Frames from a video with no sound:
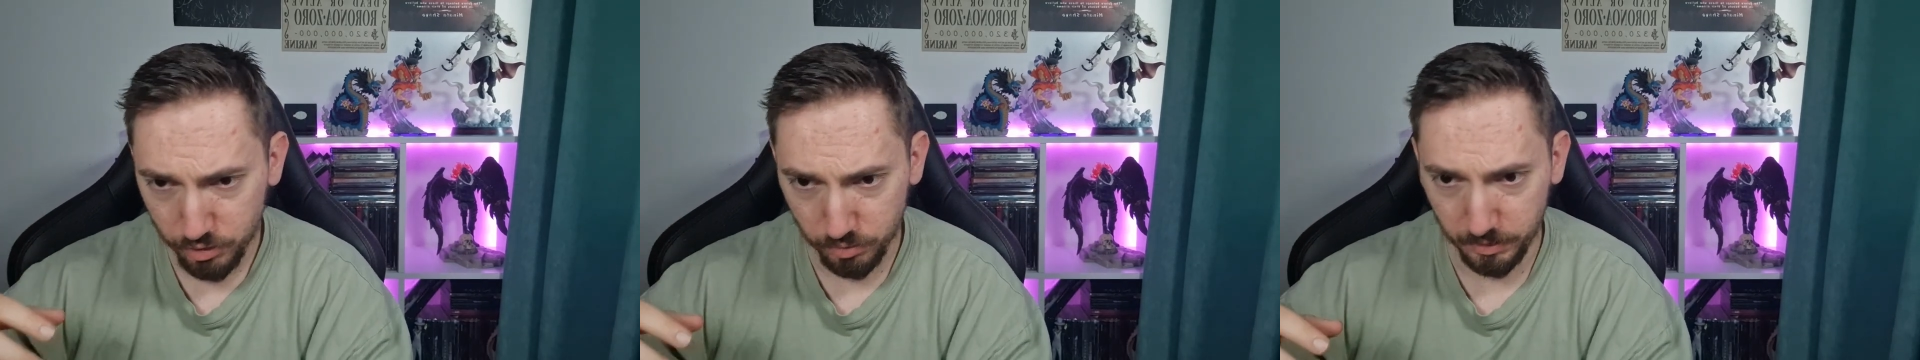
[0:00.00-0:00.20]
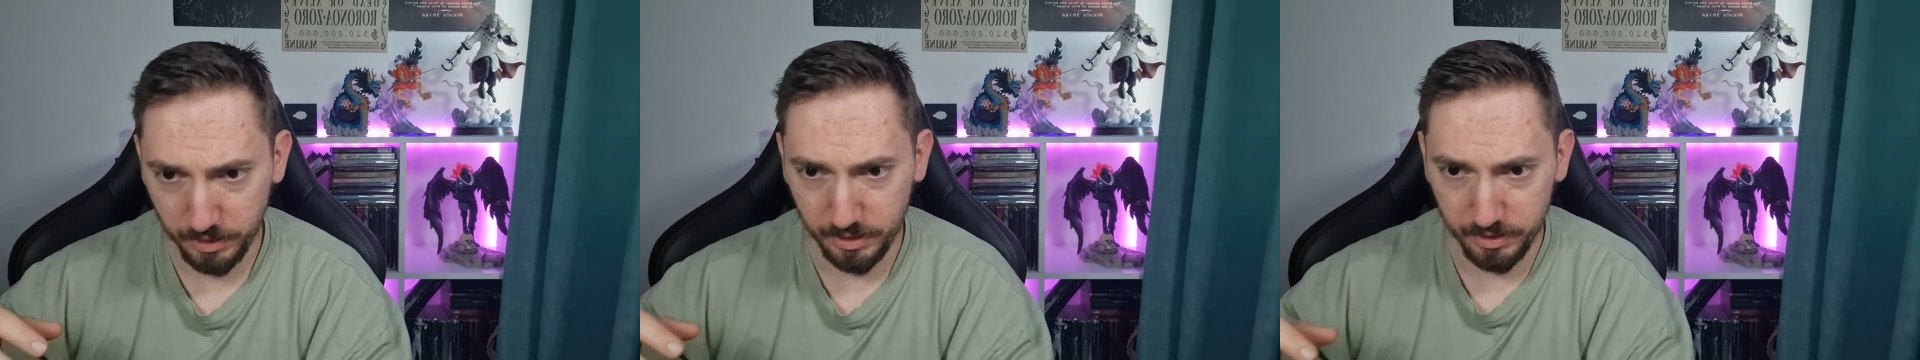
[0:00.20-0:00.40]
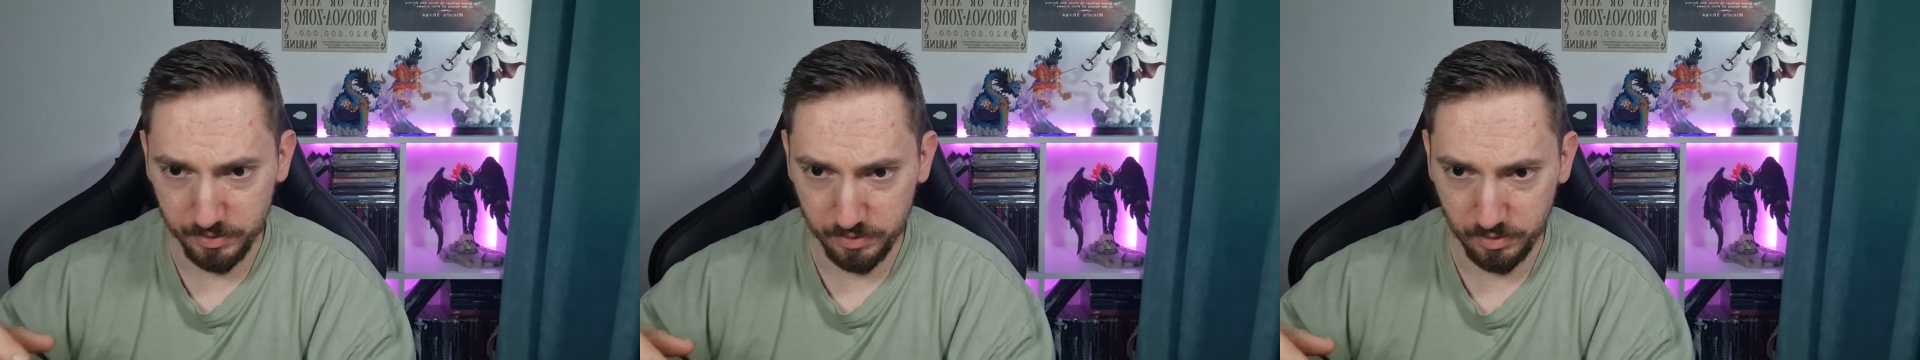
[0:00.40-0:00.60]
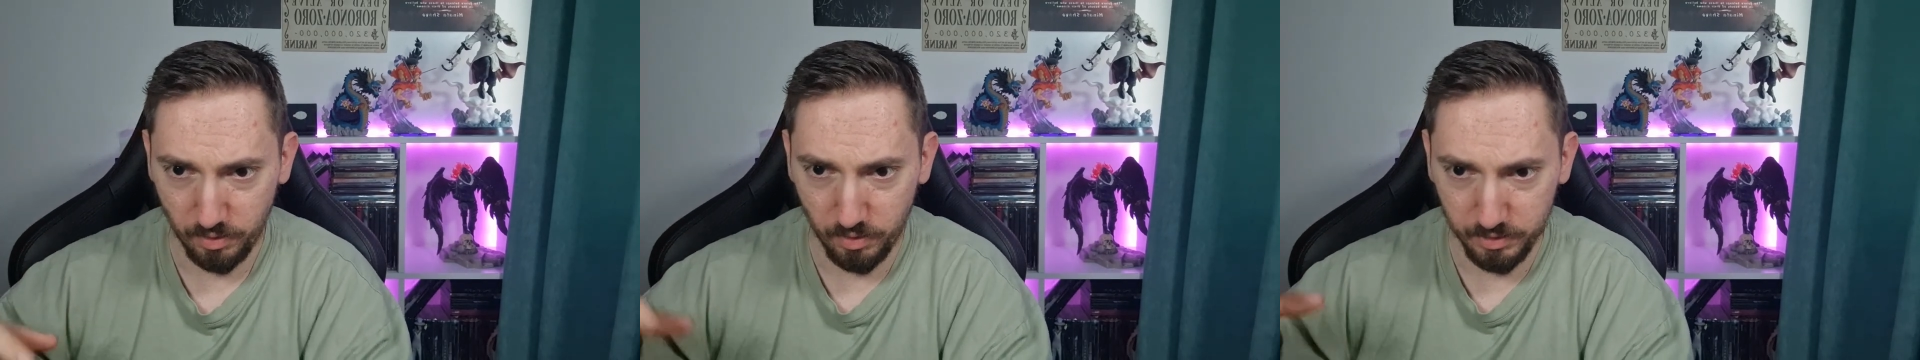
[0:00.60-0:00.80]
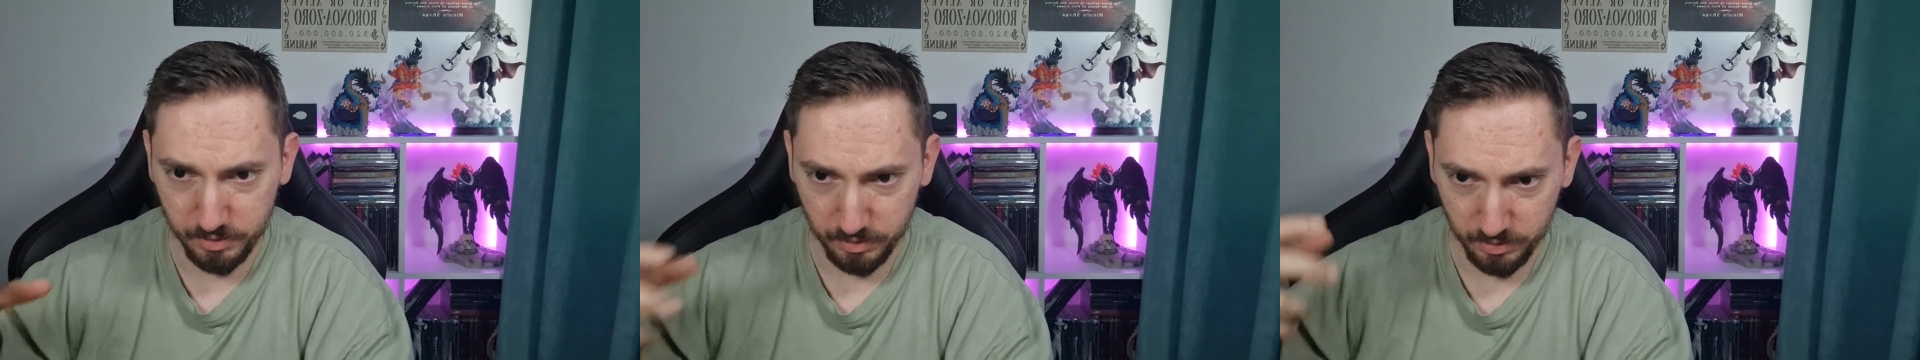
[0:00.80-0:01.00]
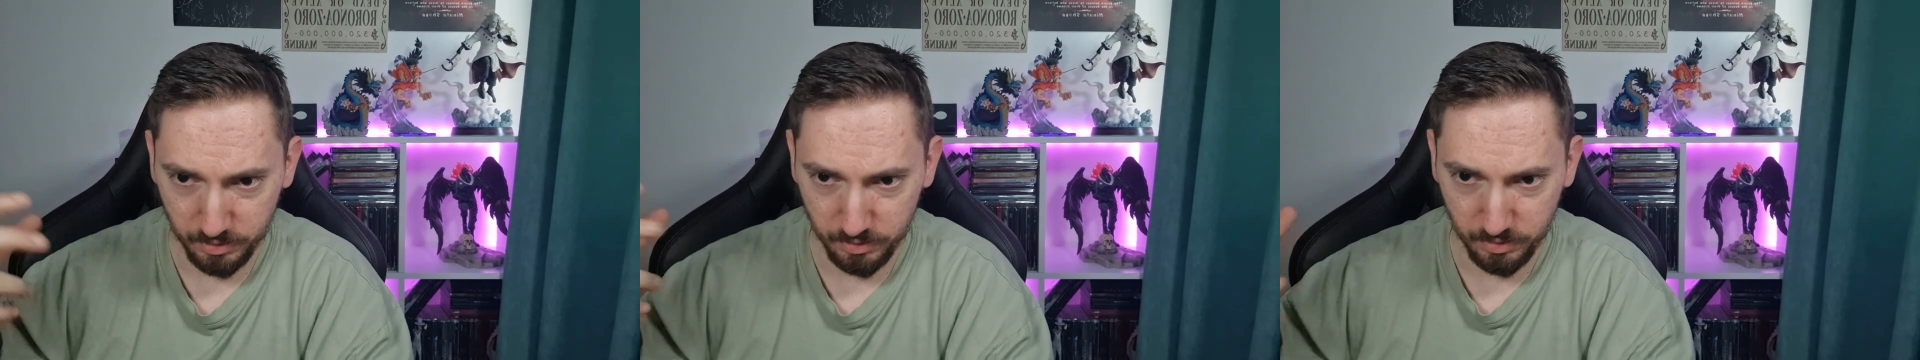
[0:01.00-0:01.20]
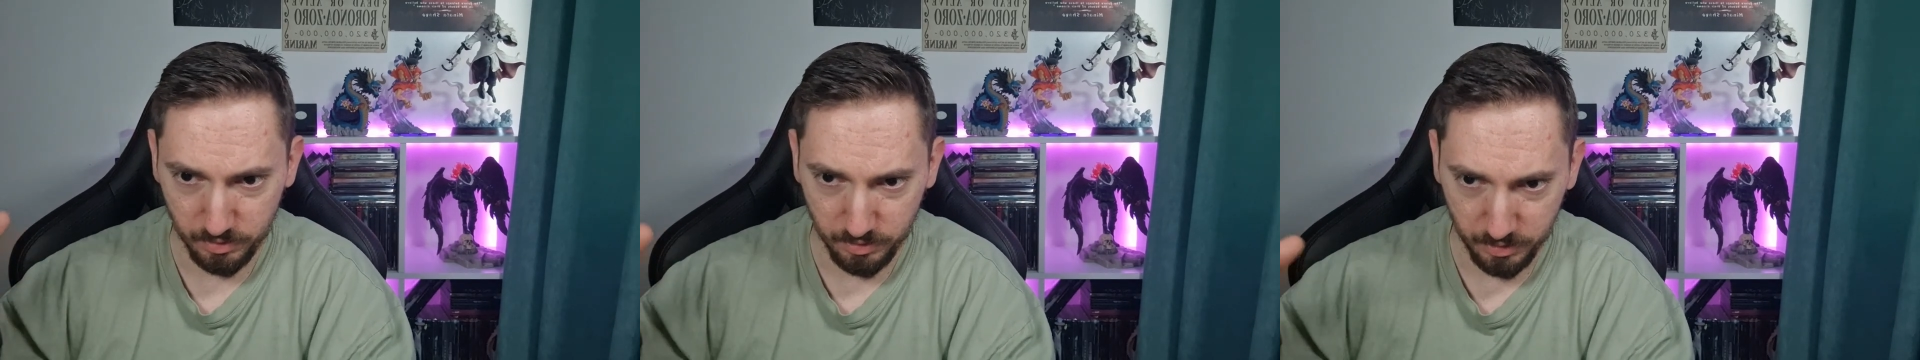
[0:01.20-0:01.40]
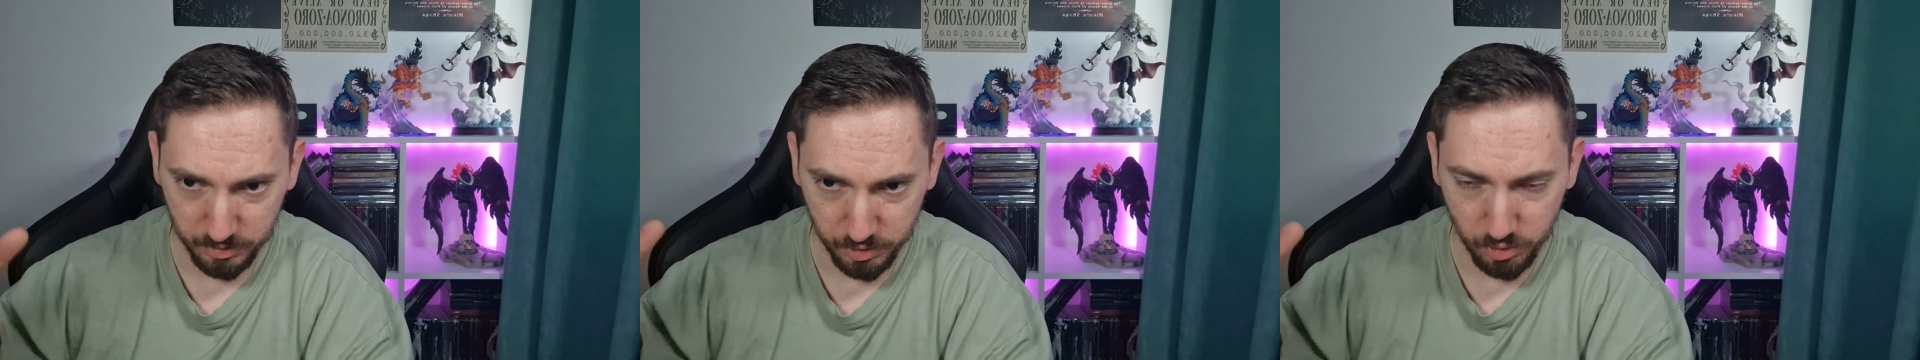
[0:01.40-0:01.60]
so they can start
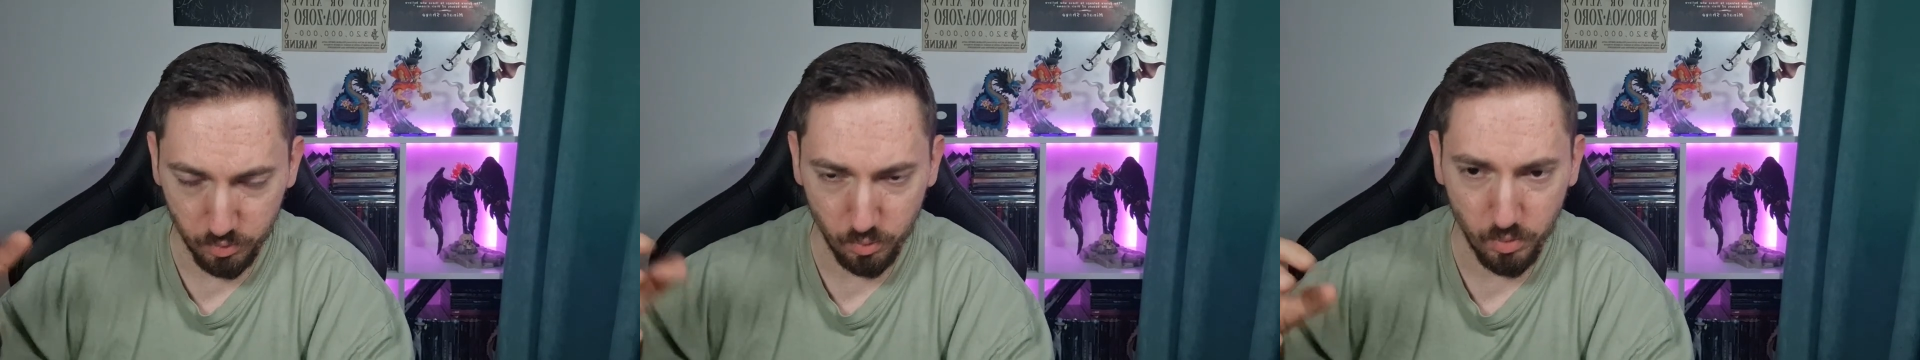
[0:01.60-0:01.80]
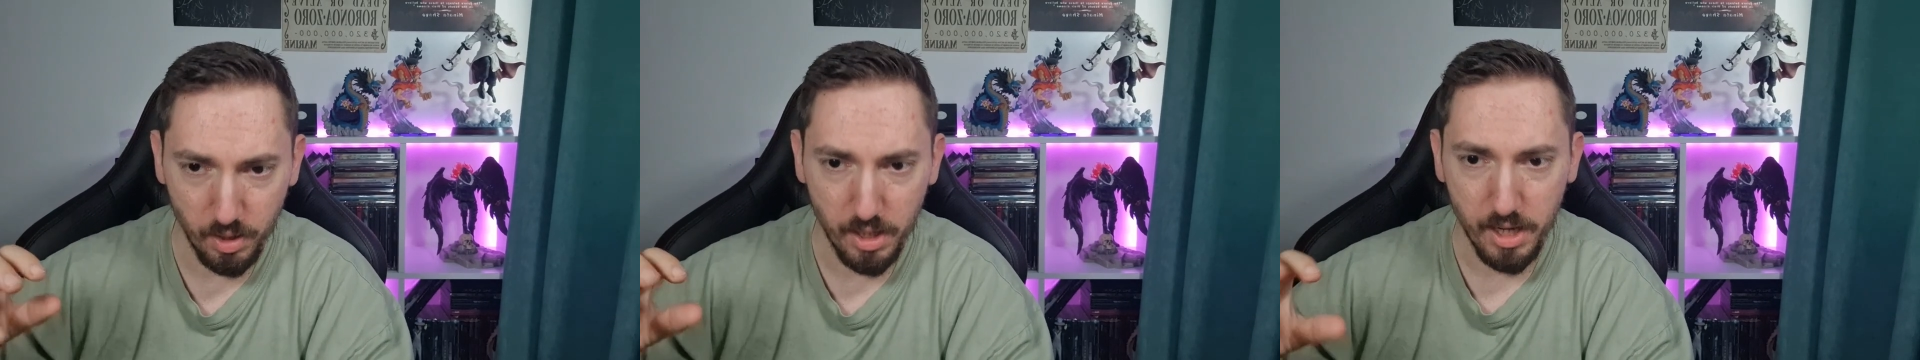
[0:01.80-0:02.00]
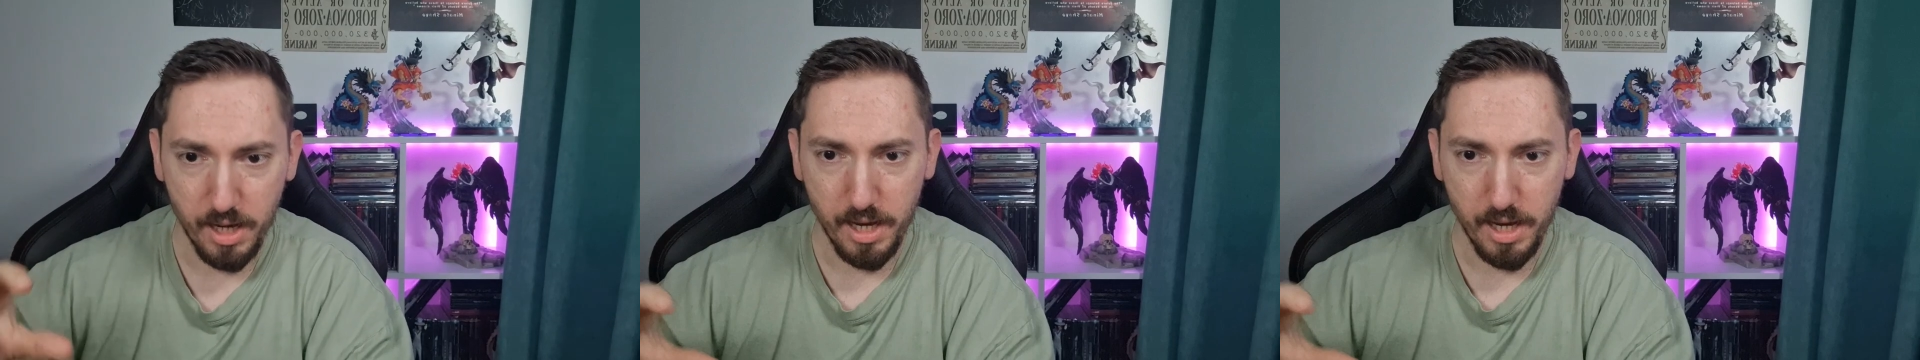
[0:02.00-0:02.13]
anew,